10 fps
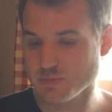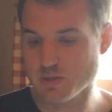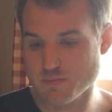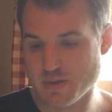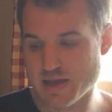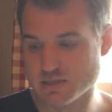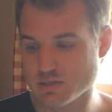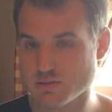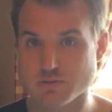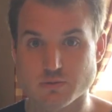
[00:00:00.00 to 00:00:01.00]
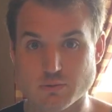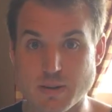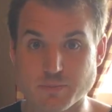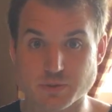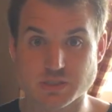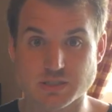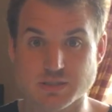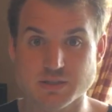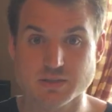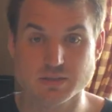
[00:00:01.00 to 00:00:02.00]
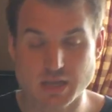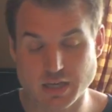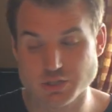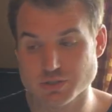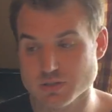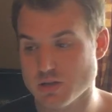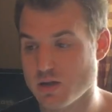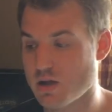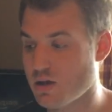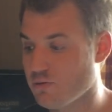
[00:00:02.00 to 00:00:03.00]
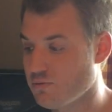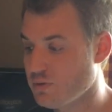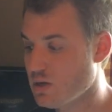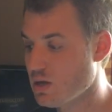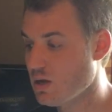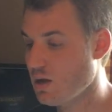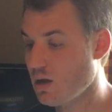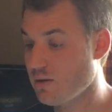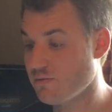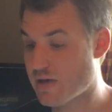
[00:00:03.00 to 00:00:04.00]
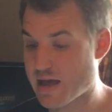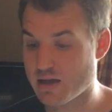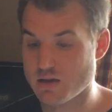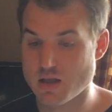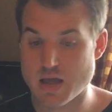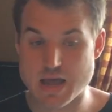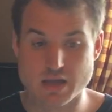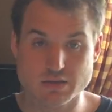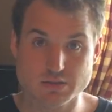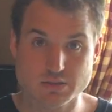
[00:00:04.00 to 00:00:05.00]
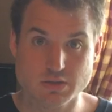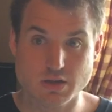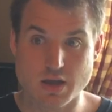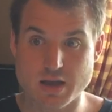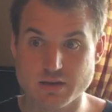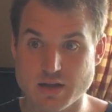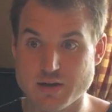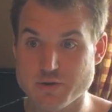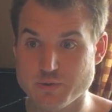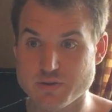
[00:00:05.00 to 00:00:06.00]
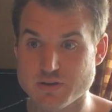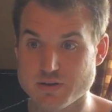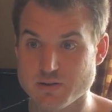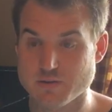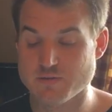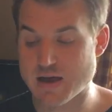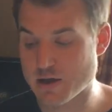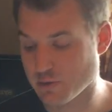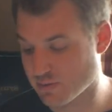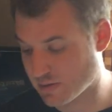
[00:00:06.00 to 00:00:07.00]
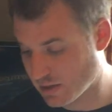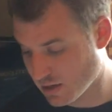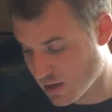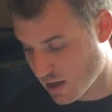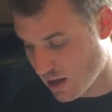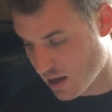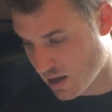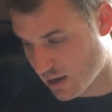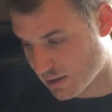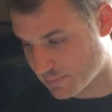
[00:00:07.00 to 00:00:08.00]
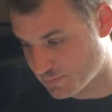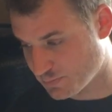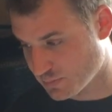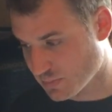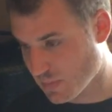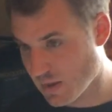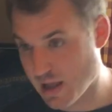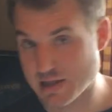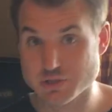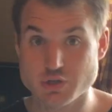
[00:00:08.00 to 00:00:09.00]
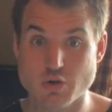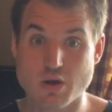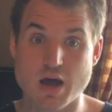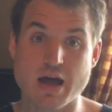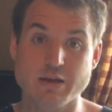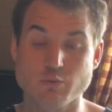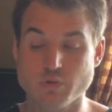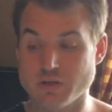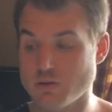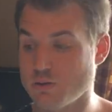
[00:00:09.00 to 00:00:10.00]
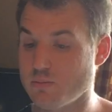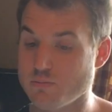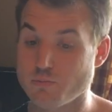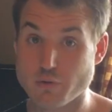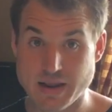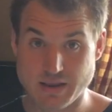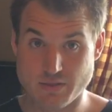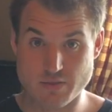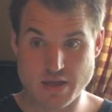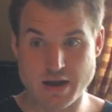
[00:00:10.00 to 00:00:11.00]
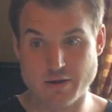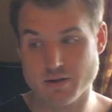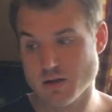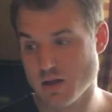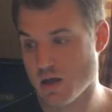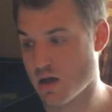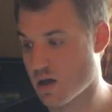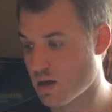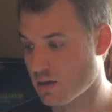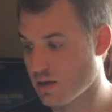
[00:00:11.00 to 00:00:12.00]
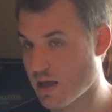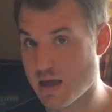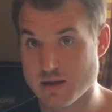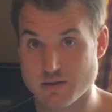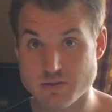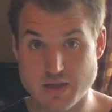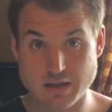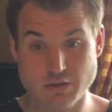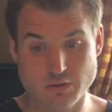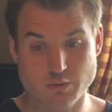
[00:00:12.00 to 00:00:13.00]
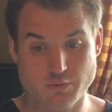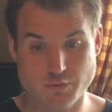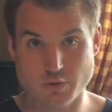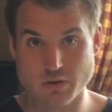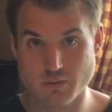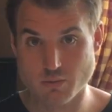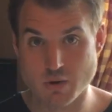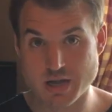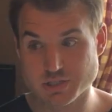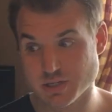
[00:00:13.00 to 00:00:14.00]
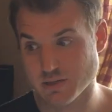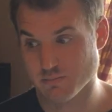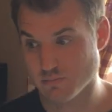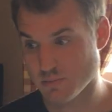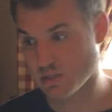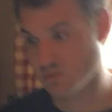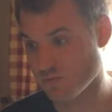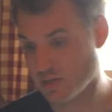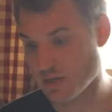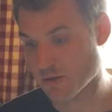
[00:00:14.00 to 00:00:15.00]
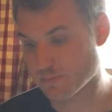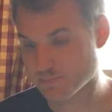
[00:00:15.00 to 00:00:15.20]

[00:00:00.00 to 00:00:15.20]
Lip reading: the best representation of that, and I know the value of it. And so I will break there, and thank you for watching this video.